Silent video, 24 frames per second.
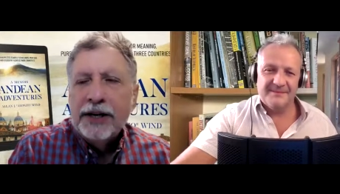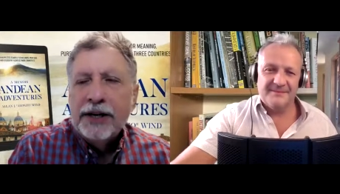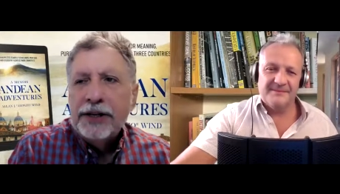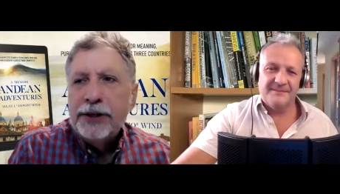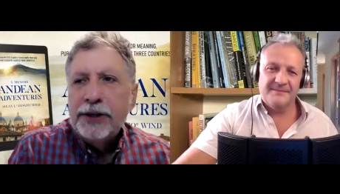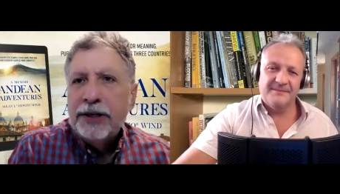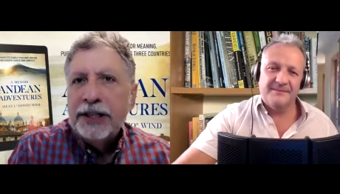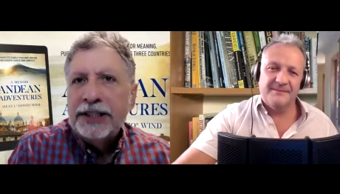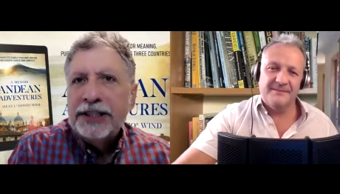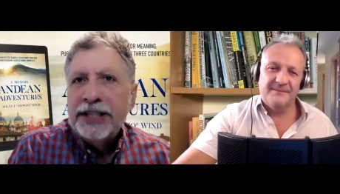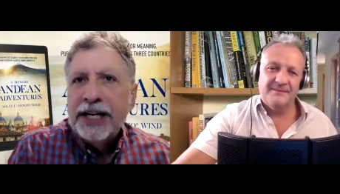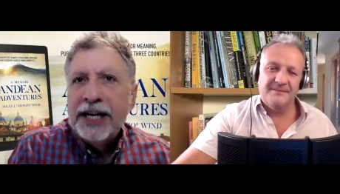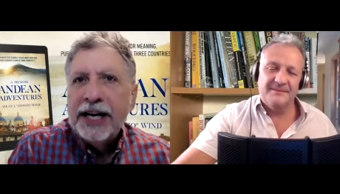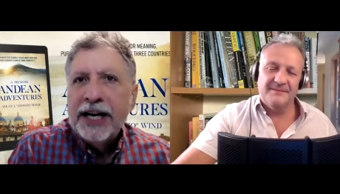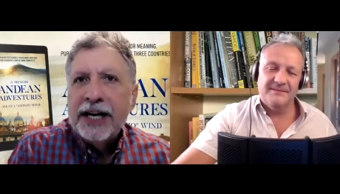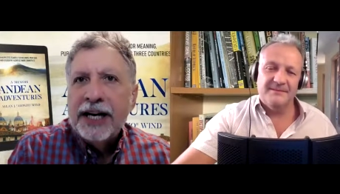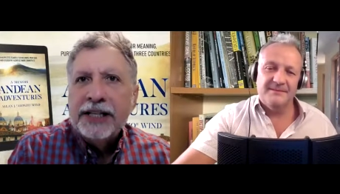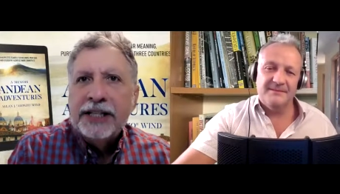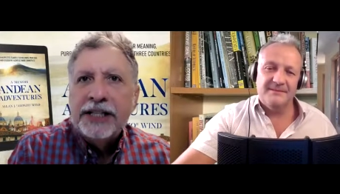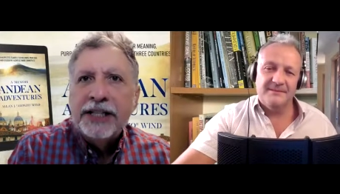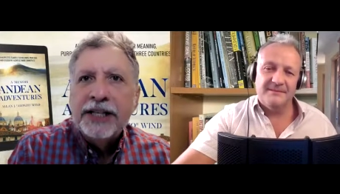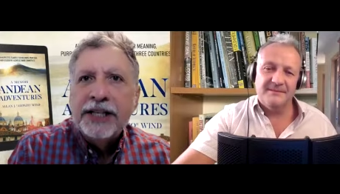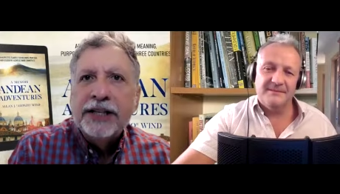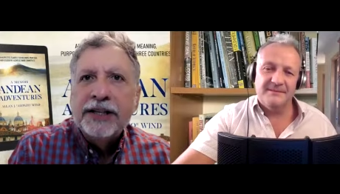Speaker 1: U S A
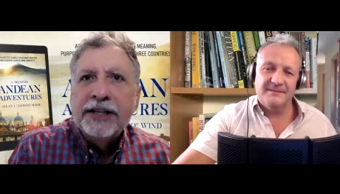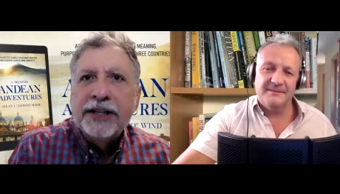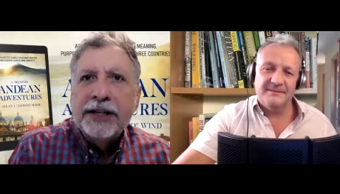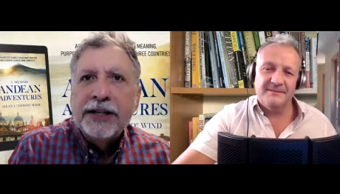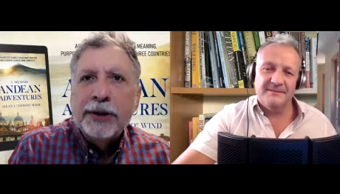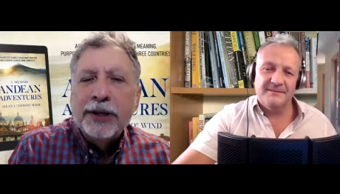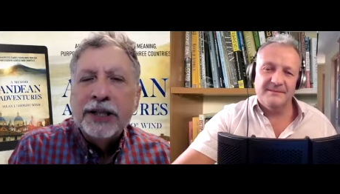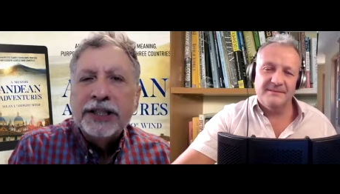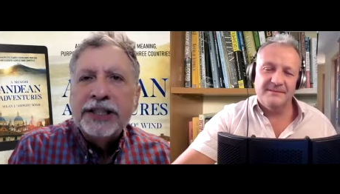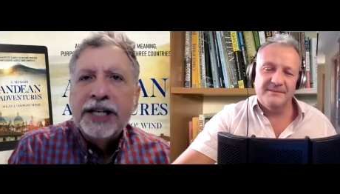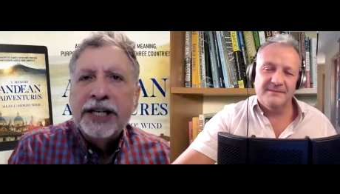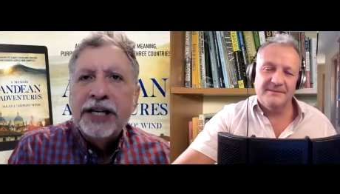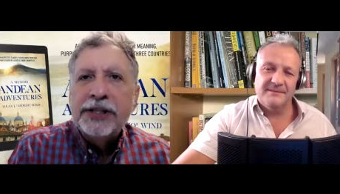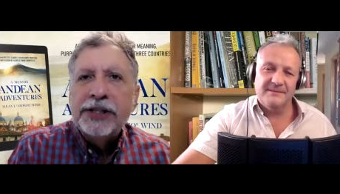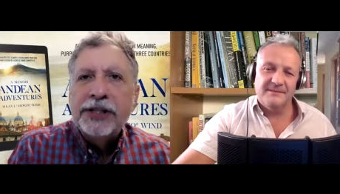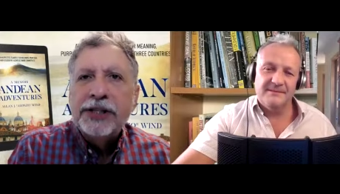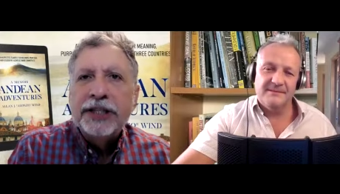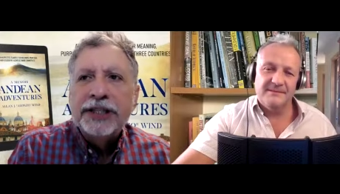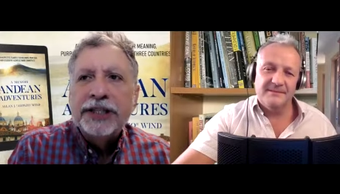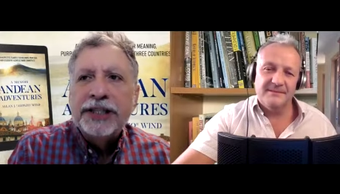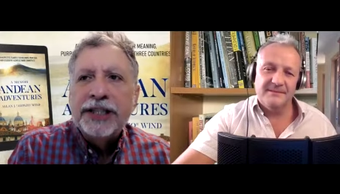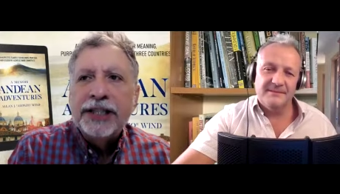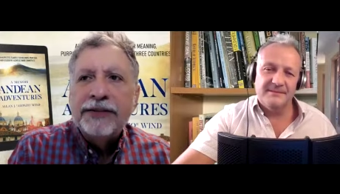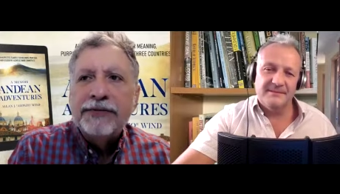I D, the U S
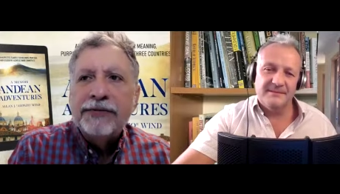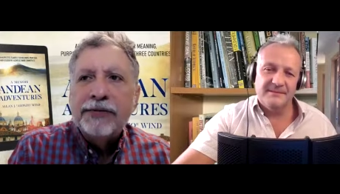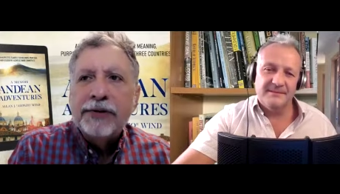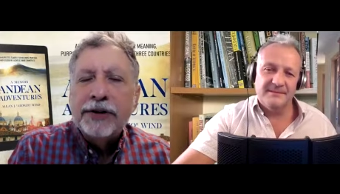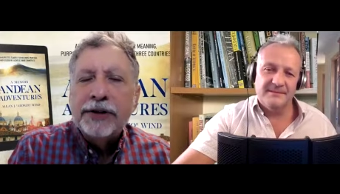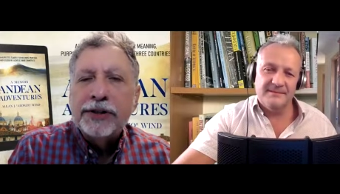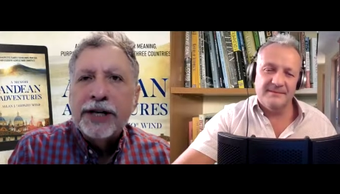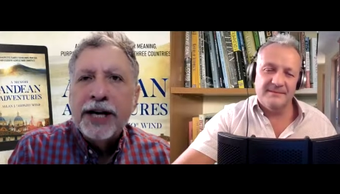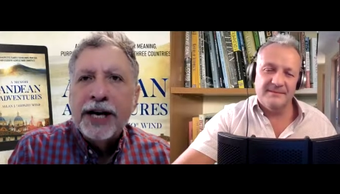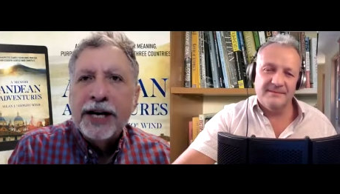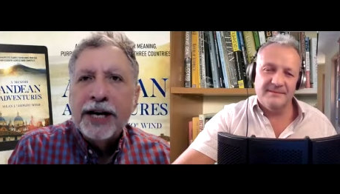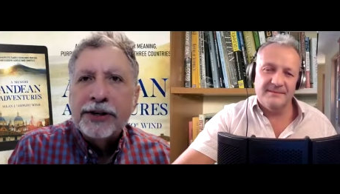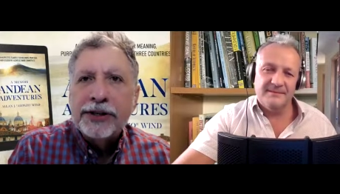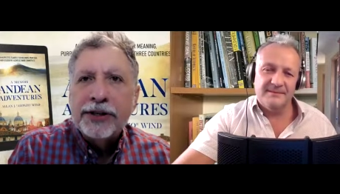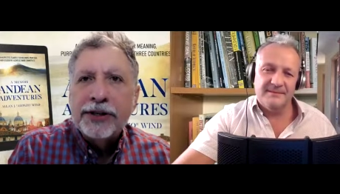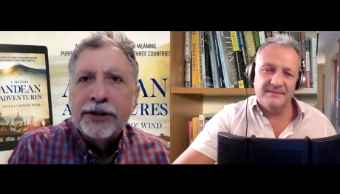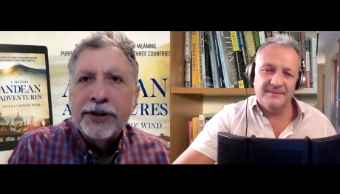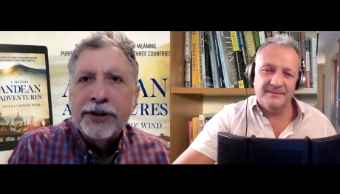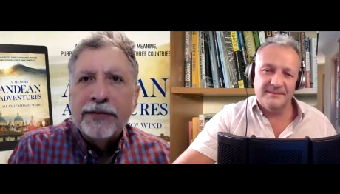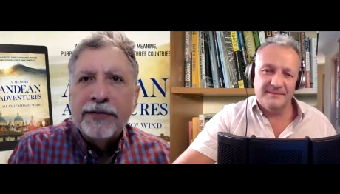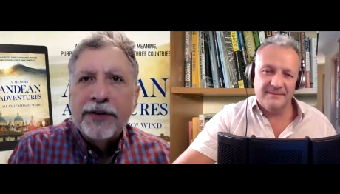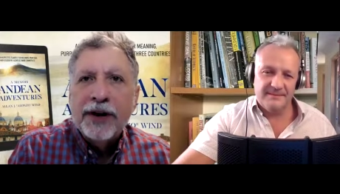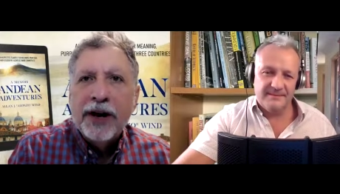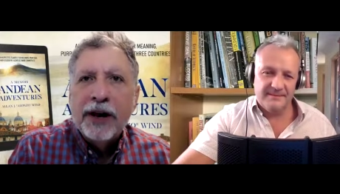Agency for
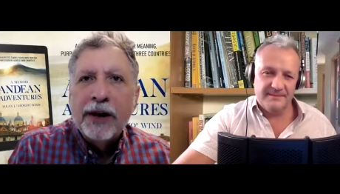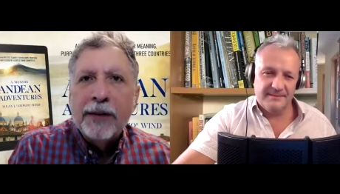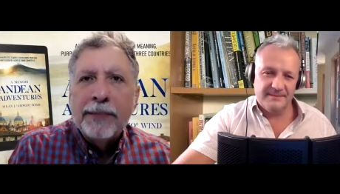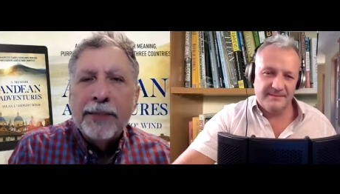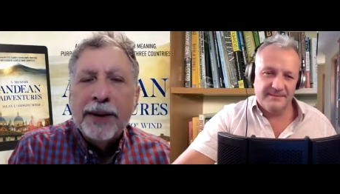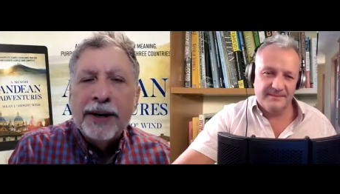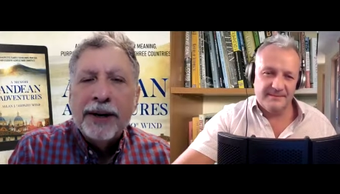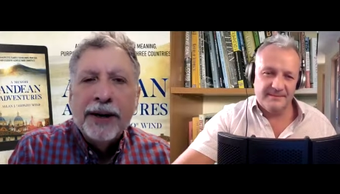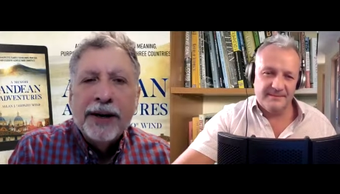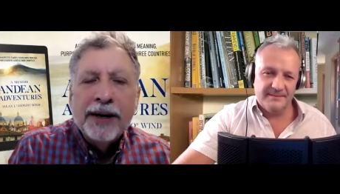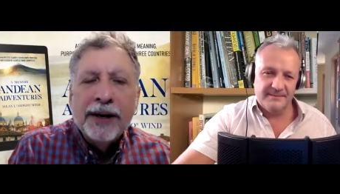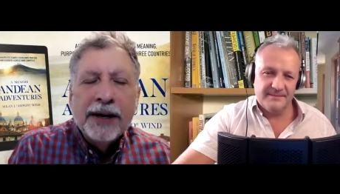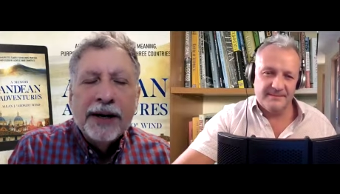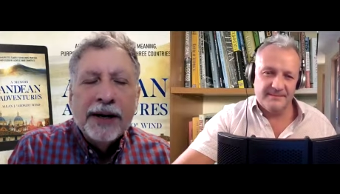International Development.